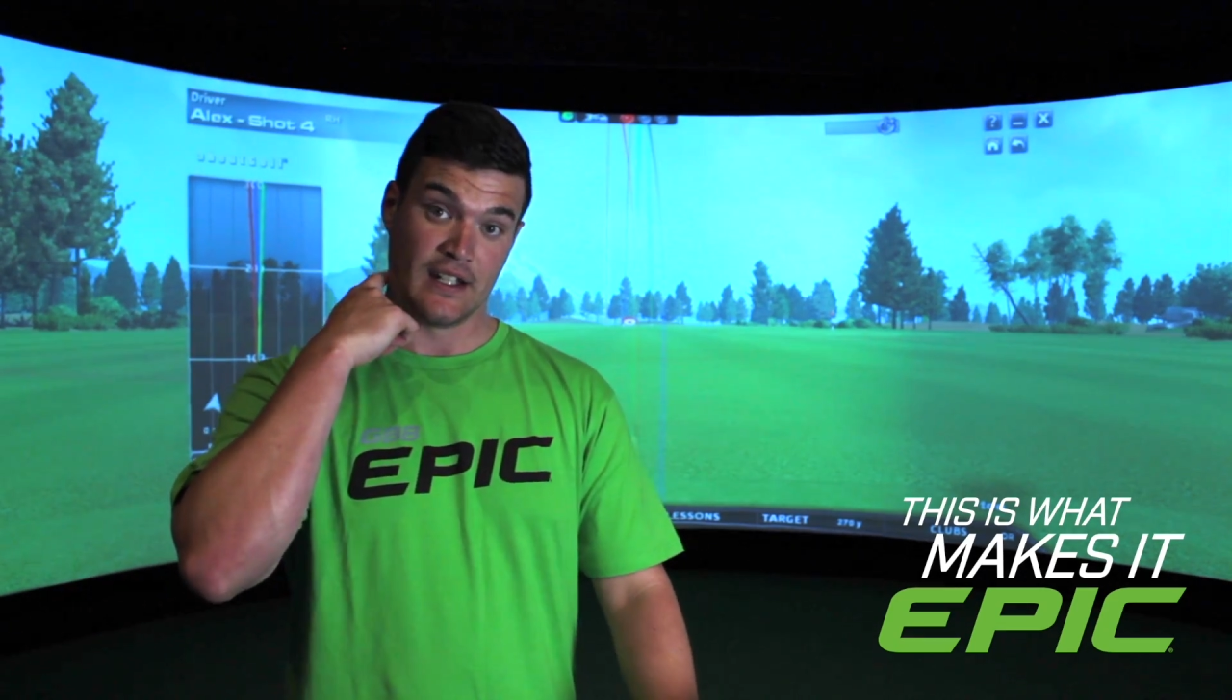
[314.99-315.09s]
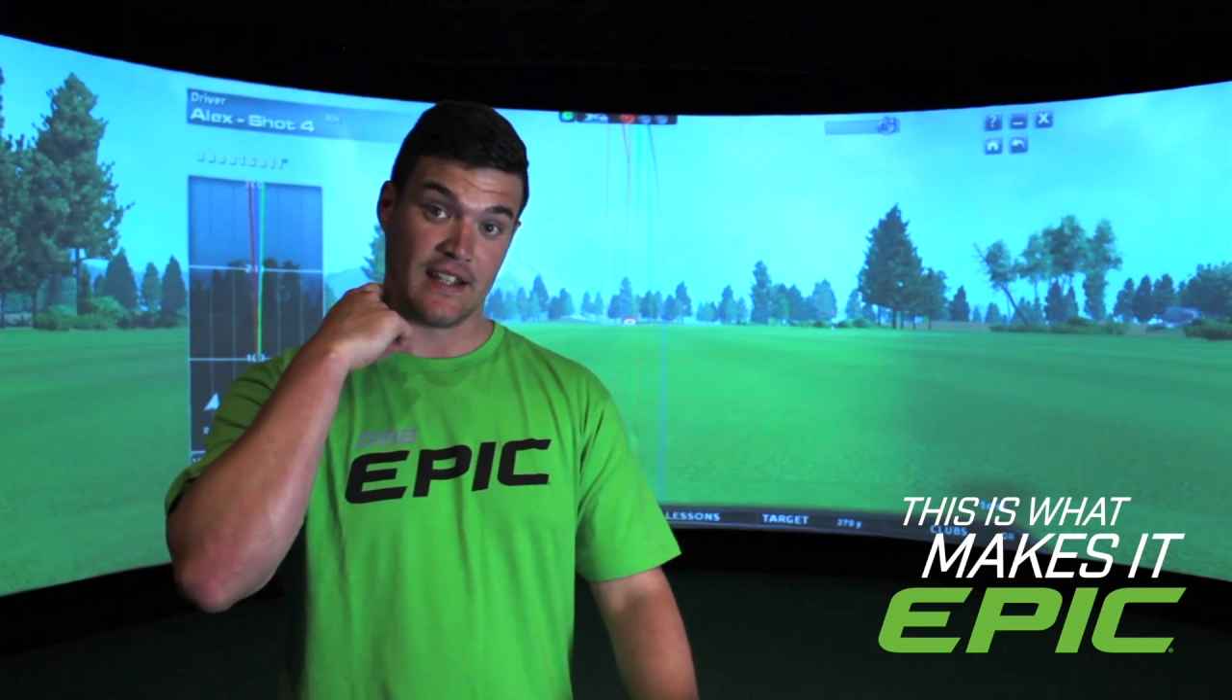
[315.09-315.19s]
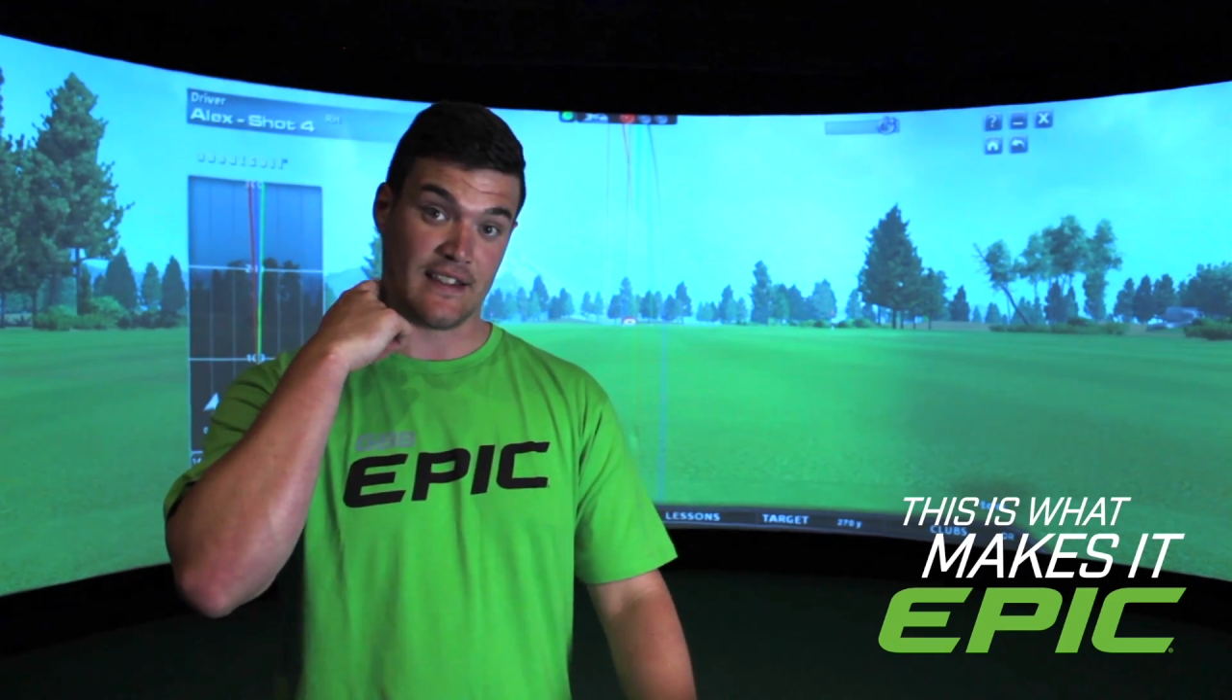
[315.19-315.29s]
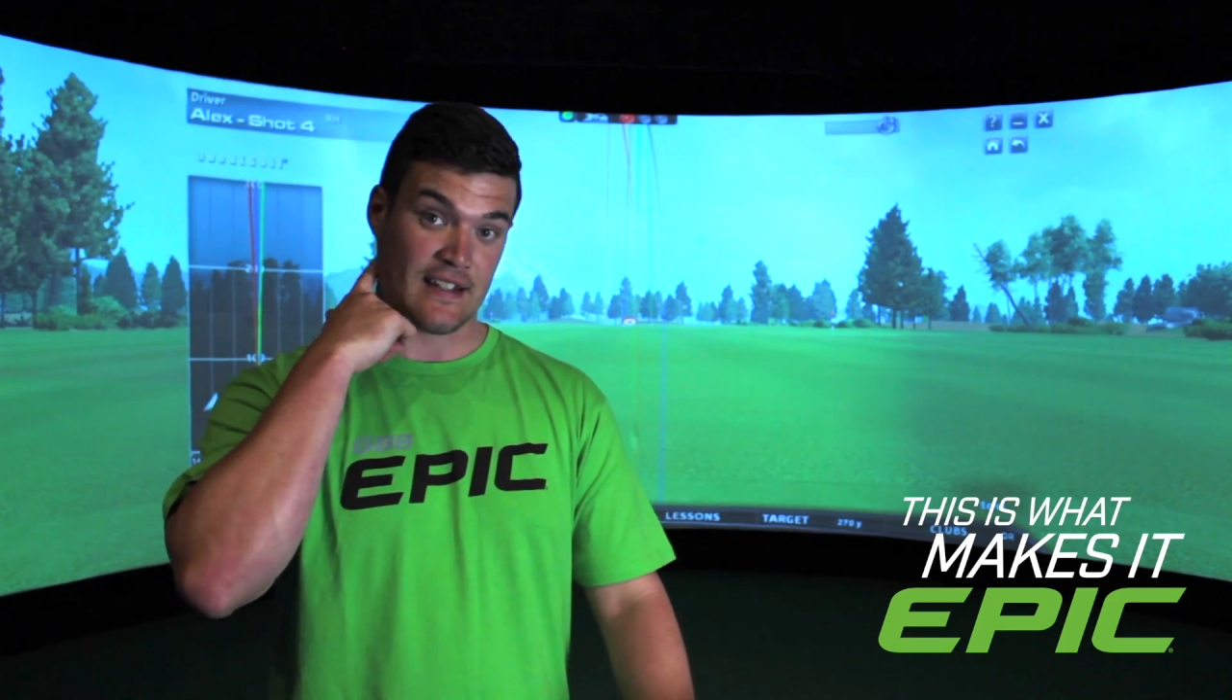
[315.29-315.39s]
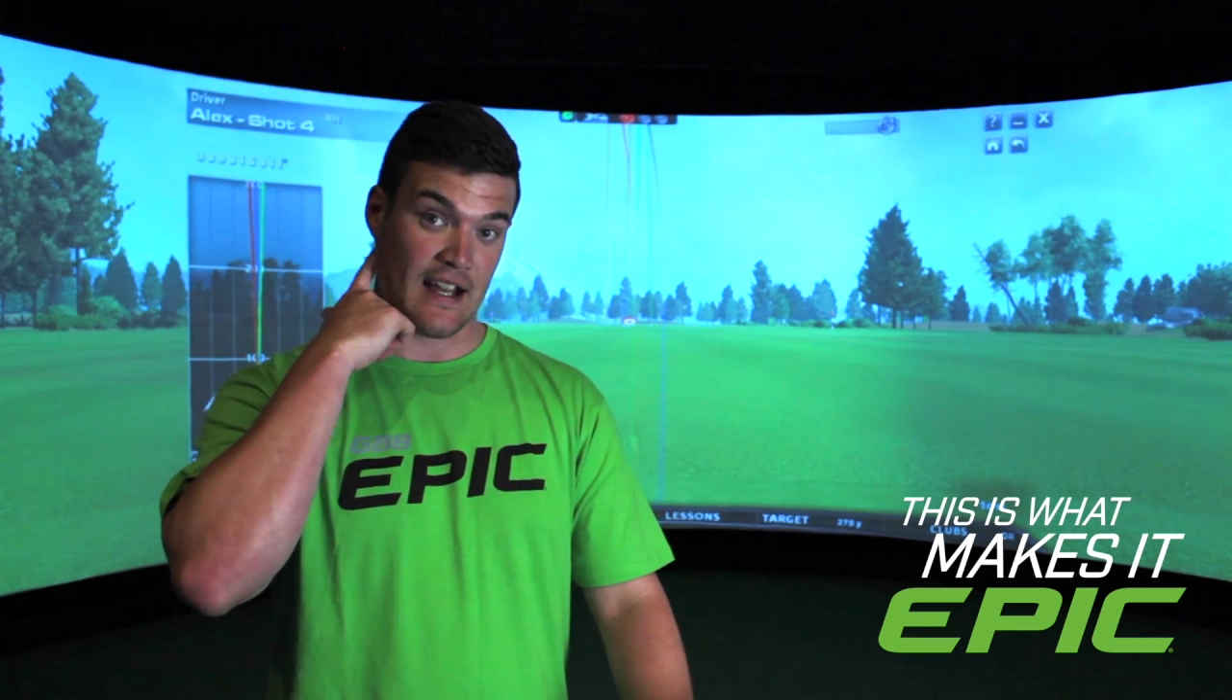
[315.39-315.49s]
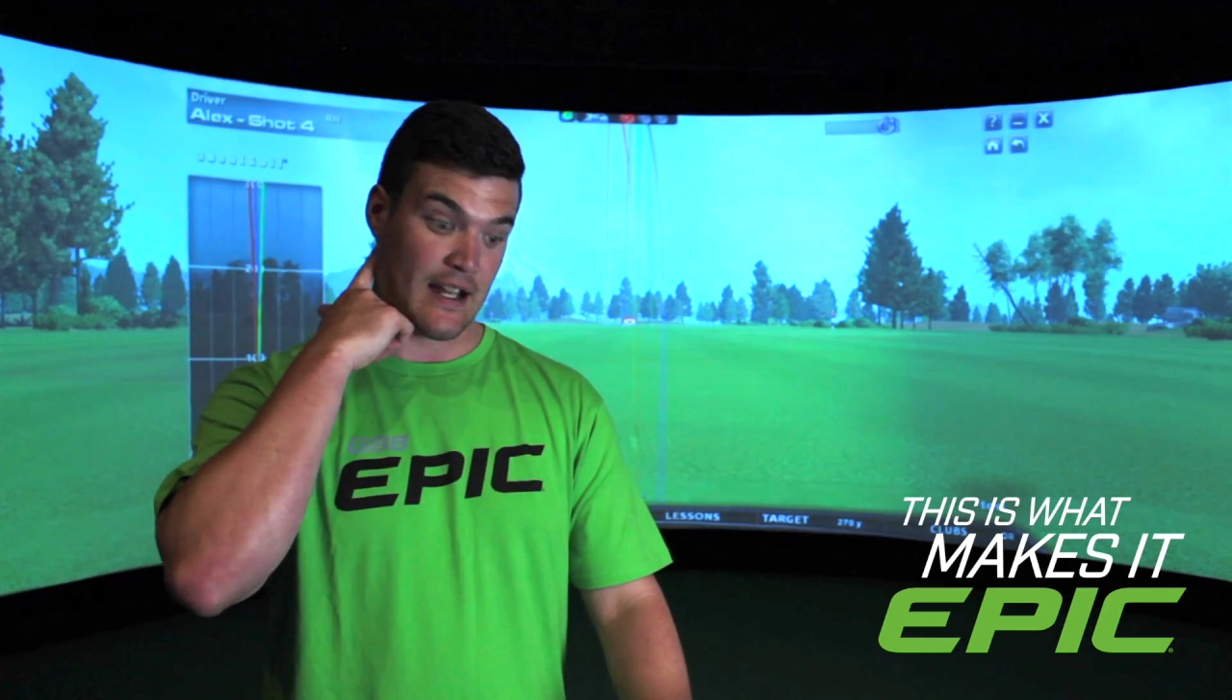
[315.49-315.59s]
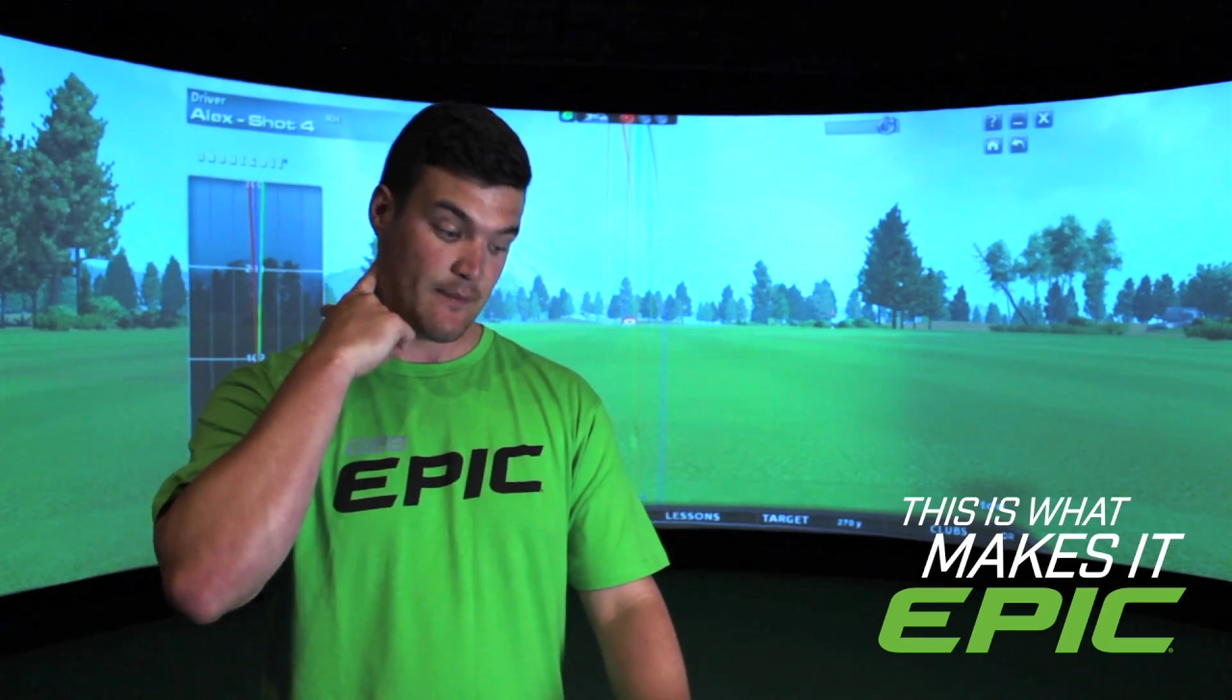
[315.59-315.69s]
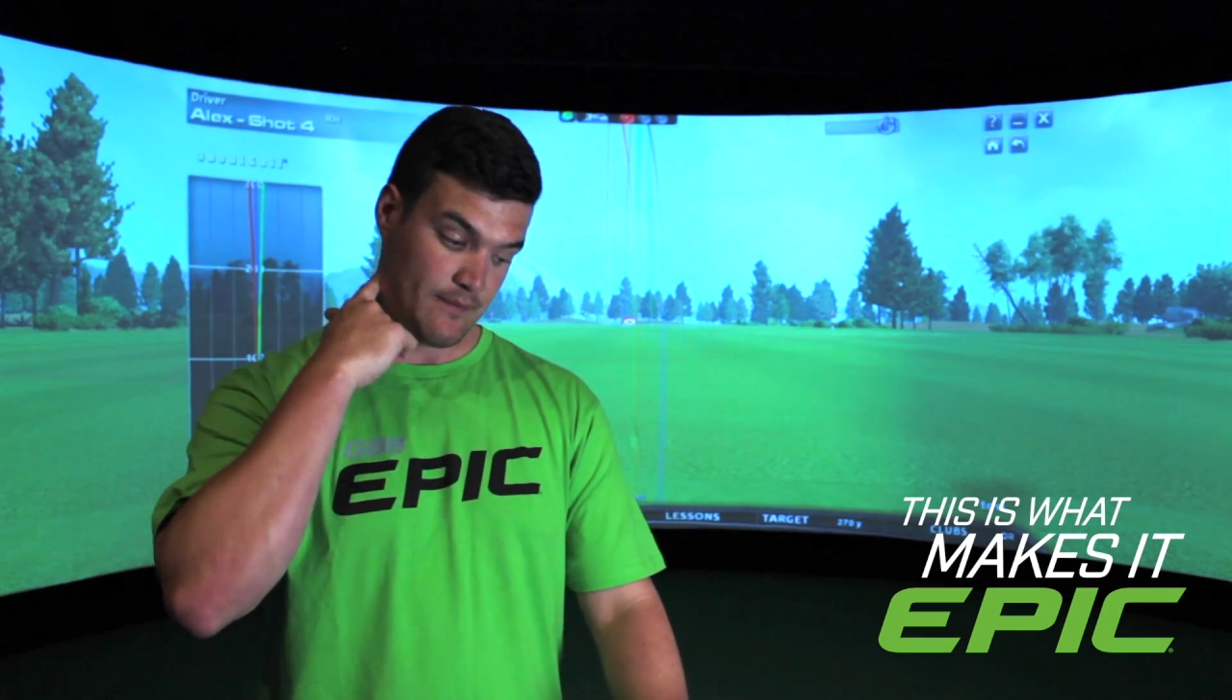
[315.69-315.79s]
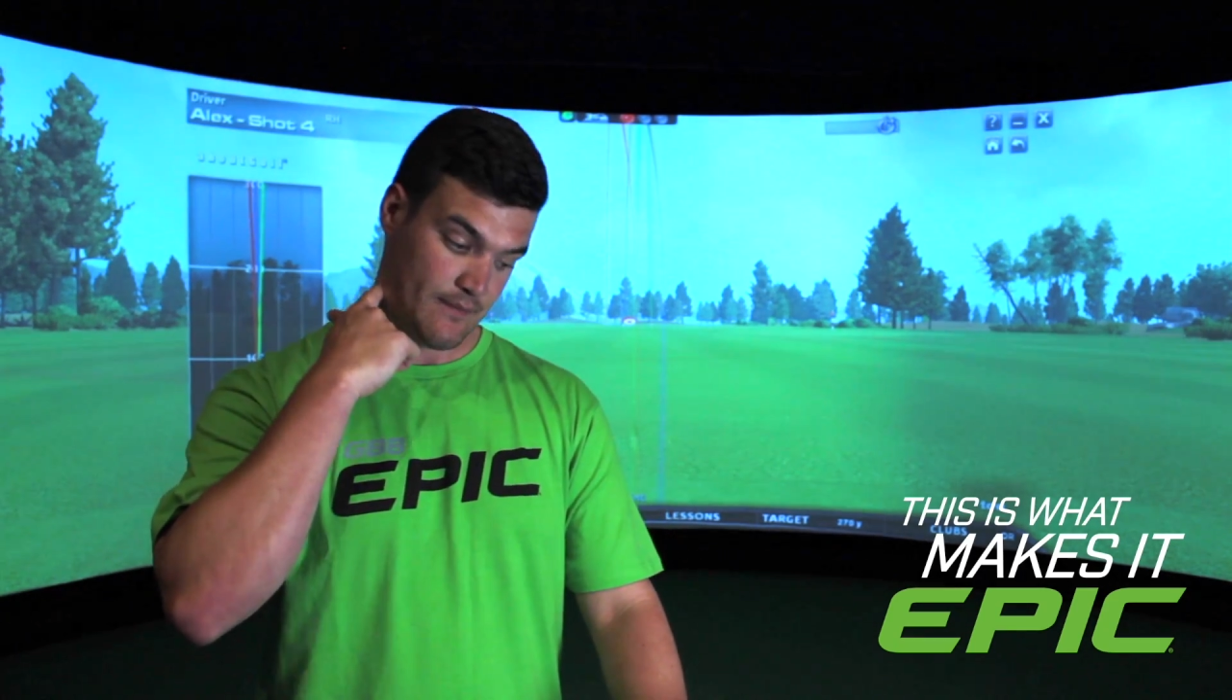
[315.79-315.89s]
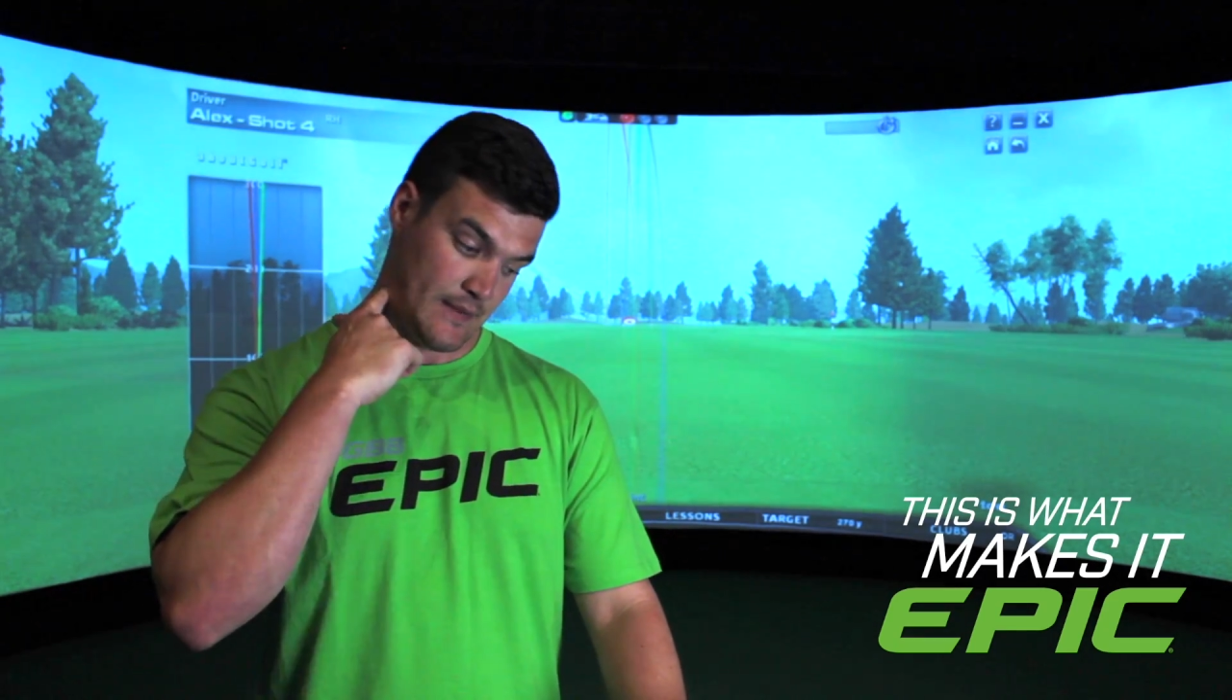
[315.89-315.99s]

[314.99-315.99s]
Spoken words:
at the time.